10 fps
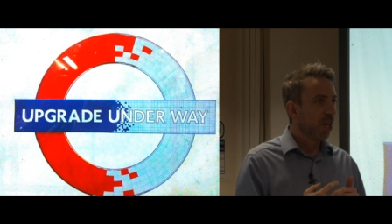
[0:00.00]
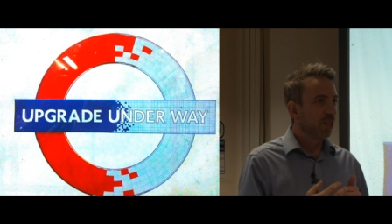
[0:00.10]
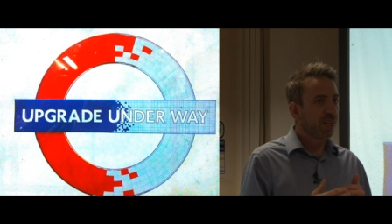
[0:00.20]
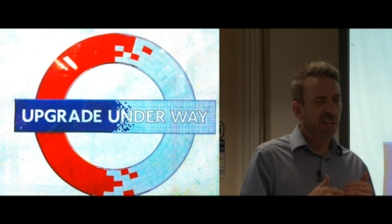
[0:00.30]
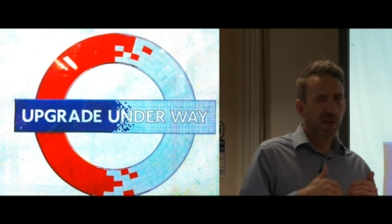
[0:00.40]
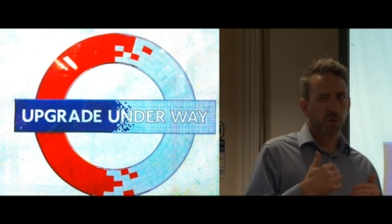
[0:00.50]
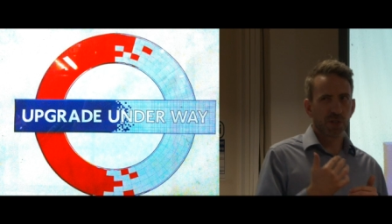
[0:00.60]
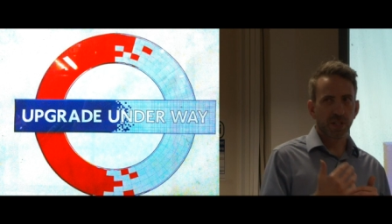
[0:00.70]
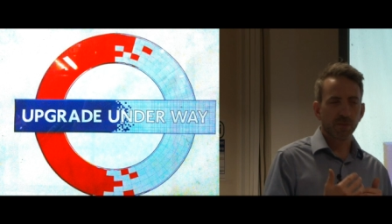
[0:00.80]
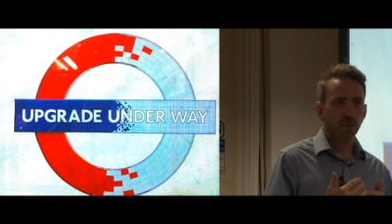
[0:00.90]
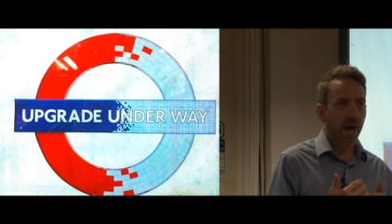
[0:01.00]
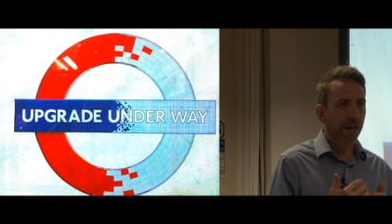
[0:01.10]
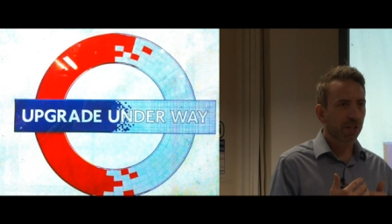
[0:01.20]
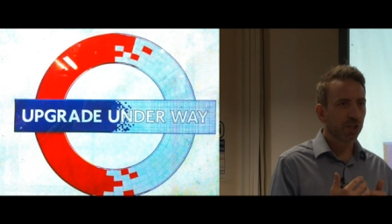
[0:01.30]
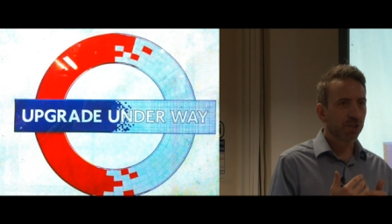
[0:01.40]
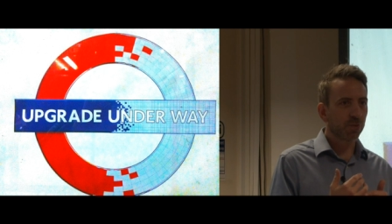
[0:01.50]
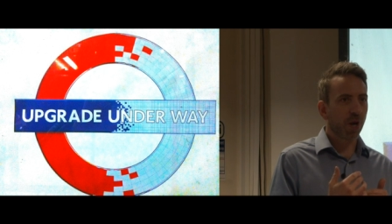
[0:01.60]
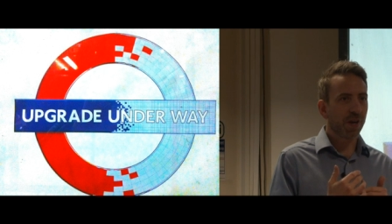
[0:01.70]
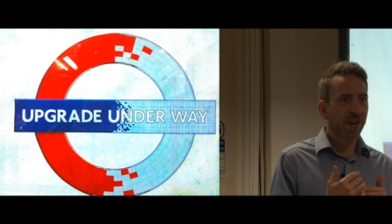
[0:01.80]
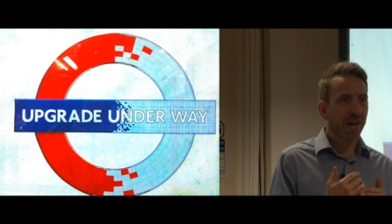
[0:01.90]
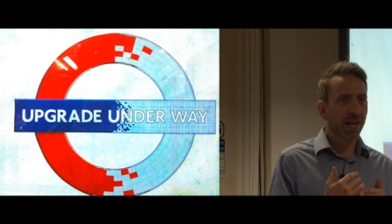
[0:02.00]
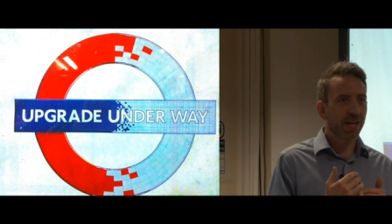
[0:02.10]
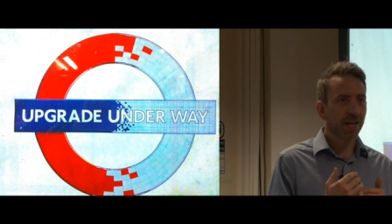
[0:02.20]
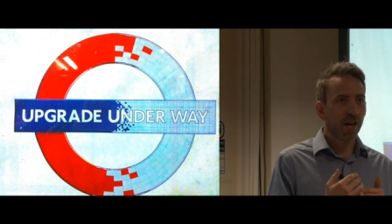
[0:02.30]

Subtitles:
taking more sensible actions one day,